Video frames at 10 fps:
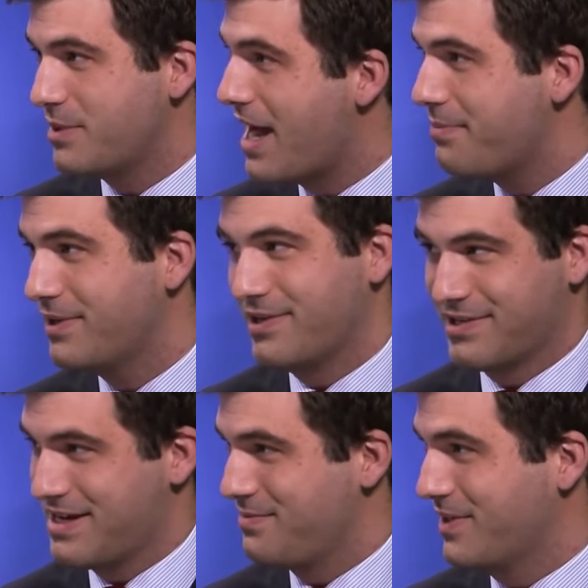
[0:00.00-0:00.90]
monopoly on
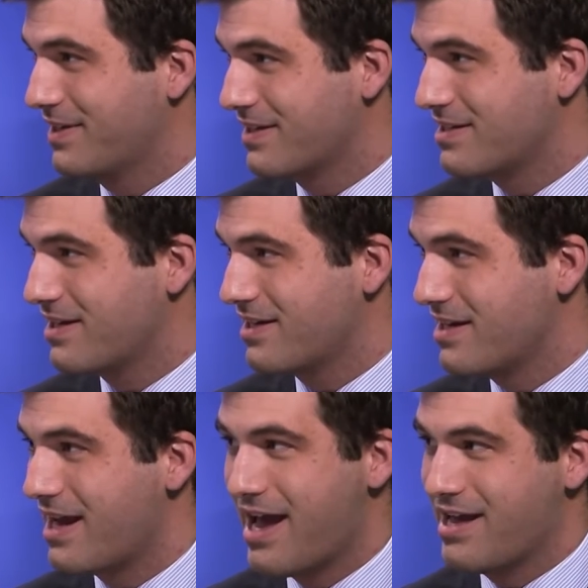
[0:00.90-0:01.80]
gambling in
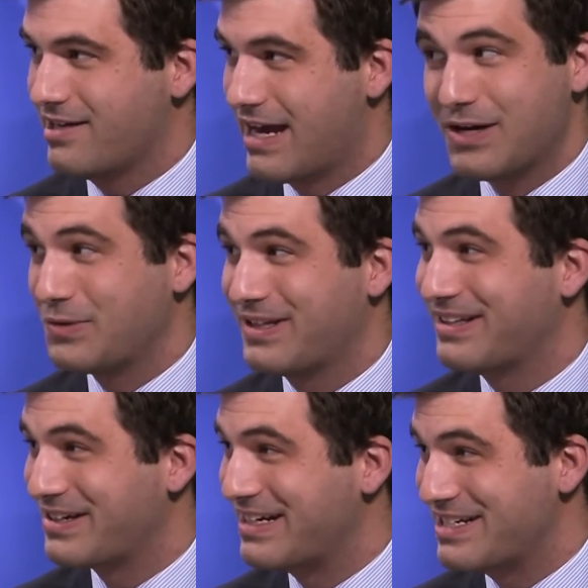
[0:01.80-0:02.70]
Kentucky. And I don't think
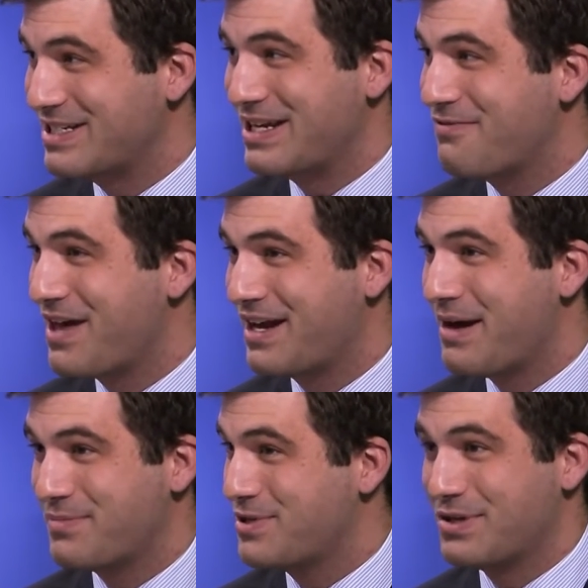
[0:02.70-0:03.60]
they're going to just give that
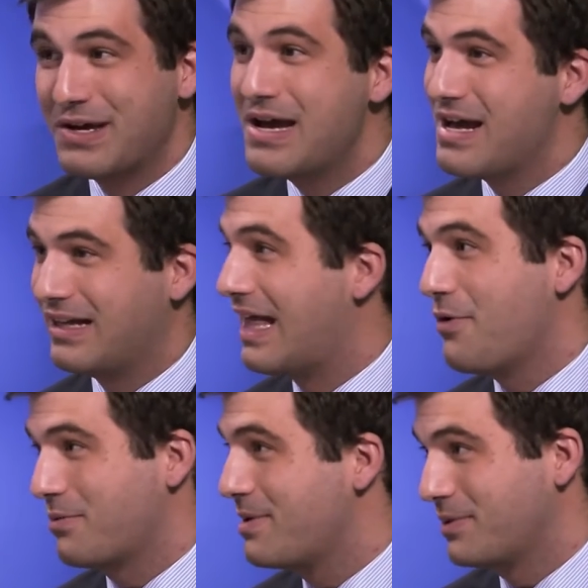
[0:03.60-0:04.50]
up to
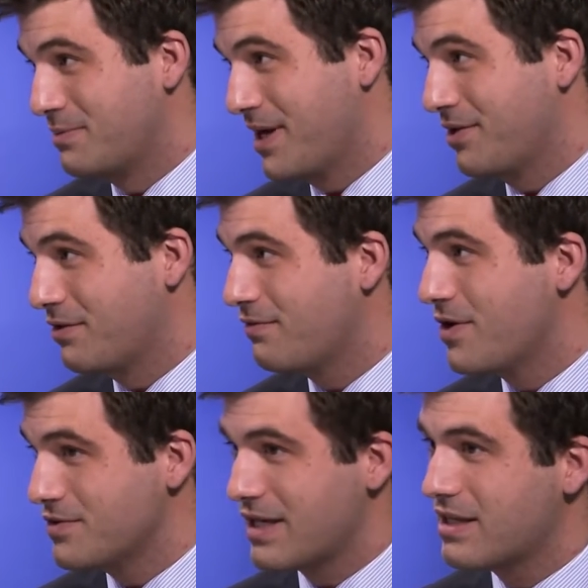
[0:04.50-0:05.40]
allowing people to bet on their
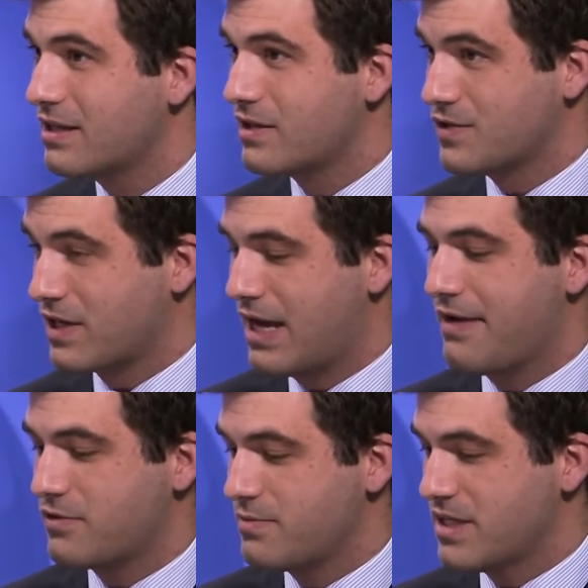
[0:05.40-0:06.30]
phones. I think that there's going to
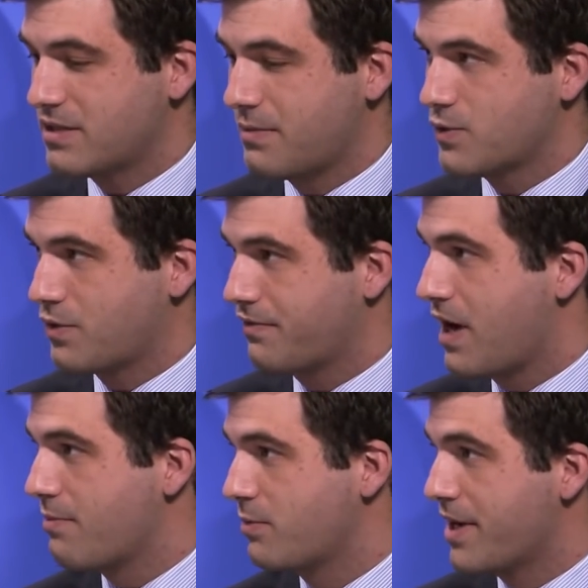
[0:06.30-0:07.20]
have to be some sort of
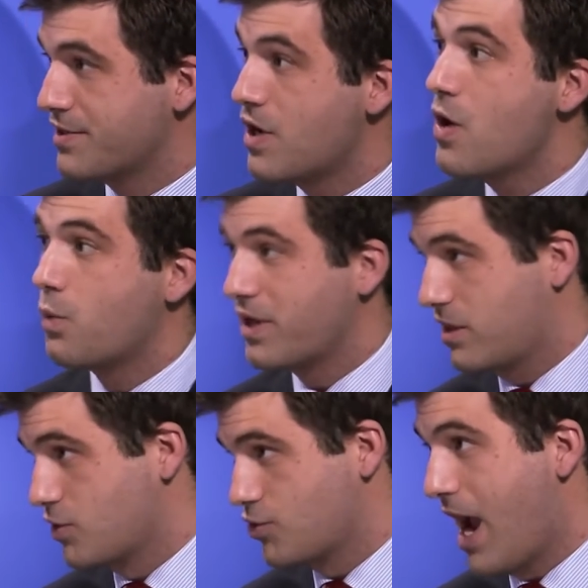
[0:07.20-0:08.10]
compromise with
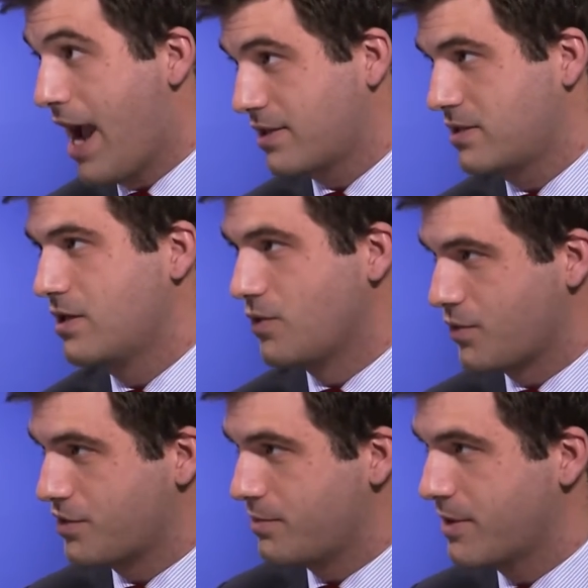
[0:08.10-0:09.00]
the tracks in
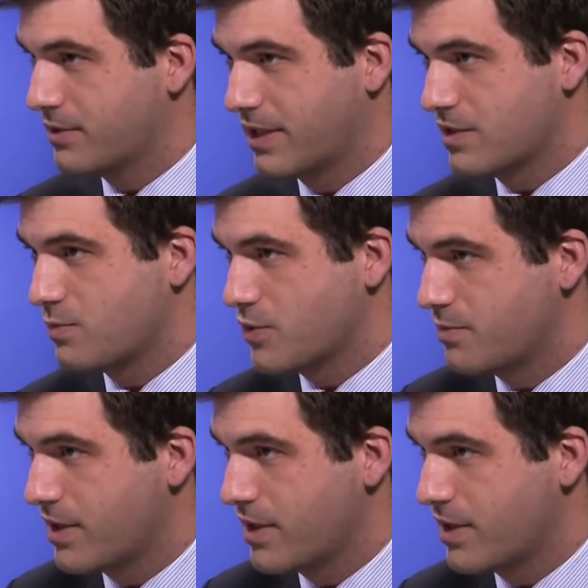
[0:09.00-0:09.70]
order to be able to get sports